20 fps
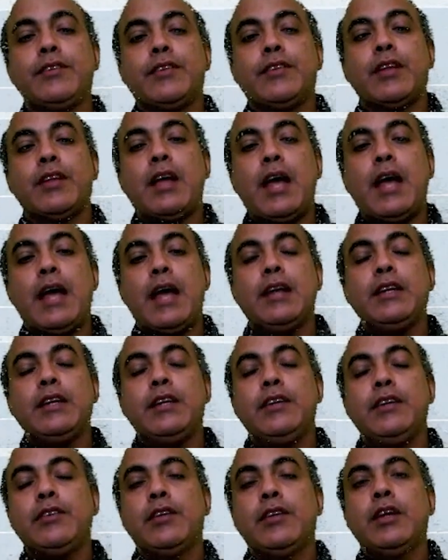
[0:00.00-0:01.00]
n
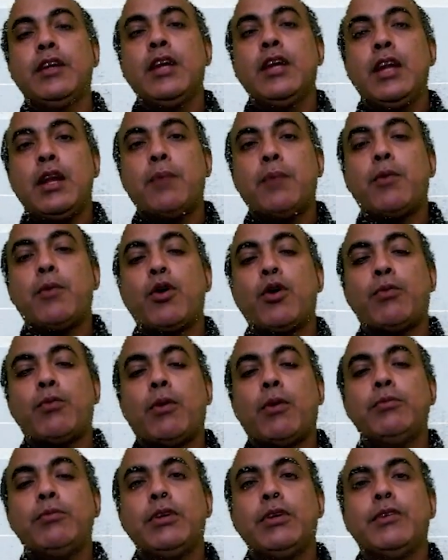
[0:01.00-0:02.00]
is number of
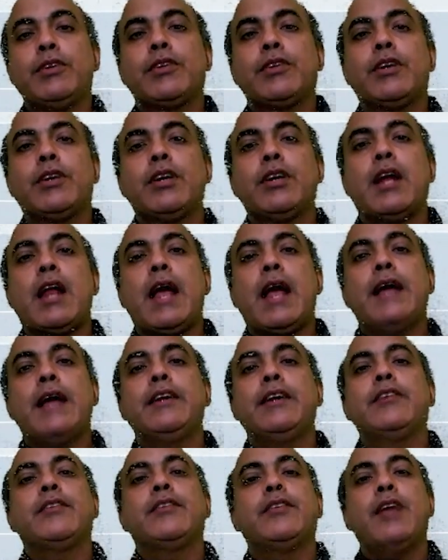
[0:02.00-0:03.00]
observation, that n is
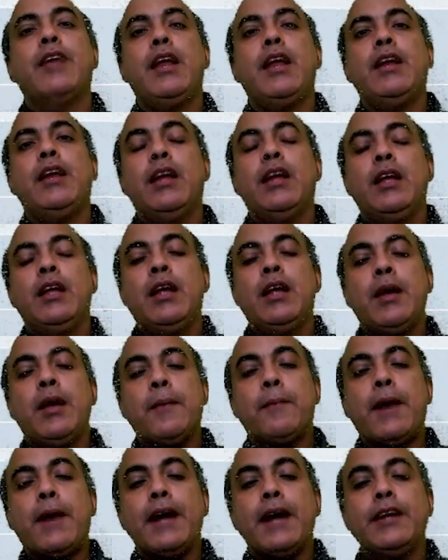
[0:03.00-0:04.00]
10
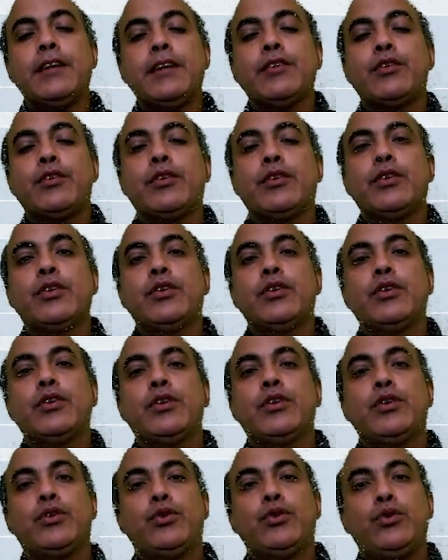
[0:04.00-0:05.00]
minus
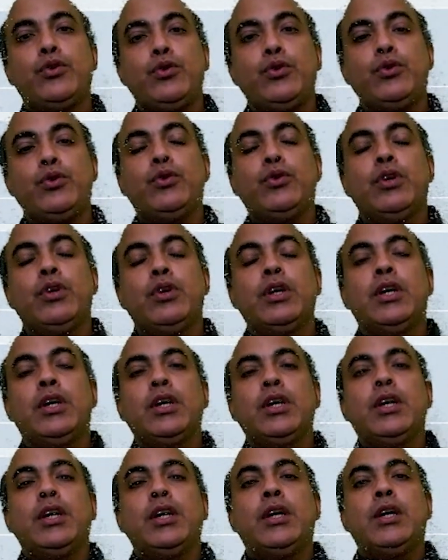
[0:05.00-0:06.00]
2,
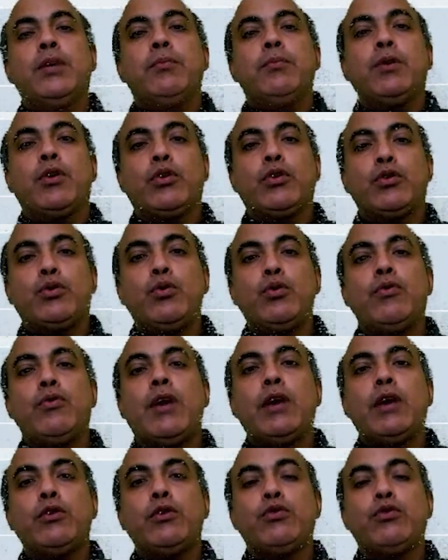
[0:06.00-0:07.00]
because two
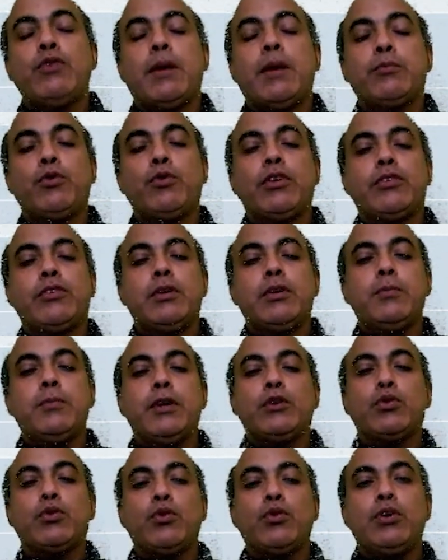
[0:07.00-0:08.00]
values we have to estimate. So
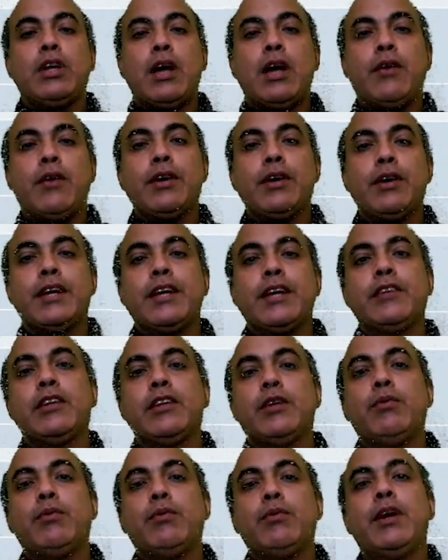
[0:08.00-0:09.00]
in our case it will
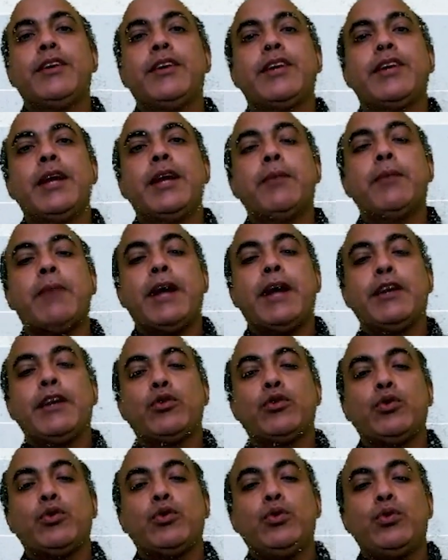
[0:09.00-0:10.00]
10 minus
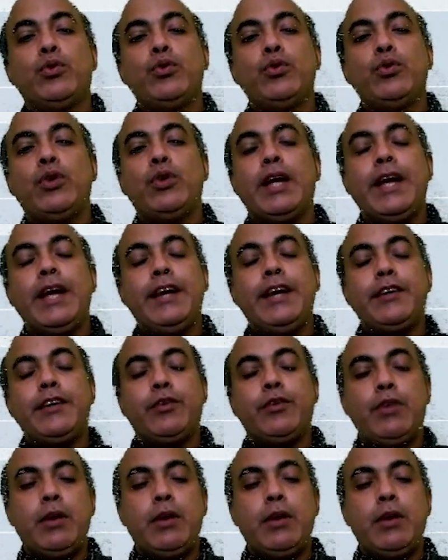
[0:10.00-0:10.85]
2, 8 will be there.